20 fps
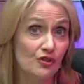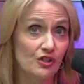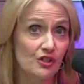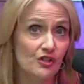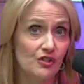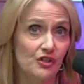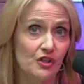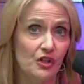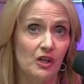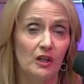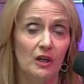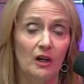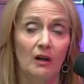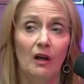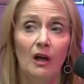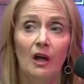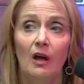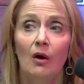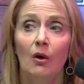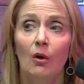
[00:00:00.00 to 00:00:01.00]
this year
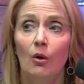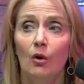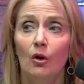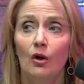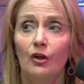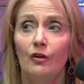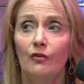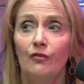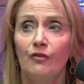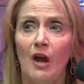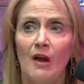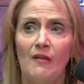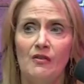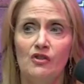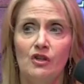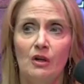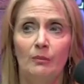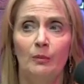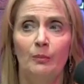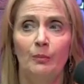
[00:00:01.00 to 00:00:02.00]
or you're having trouble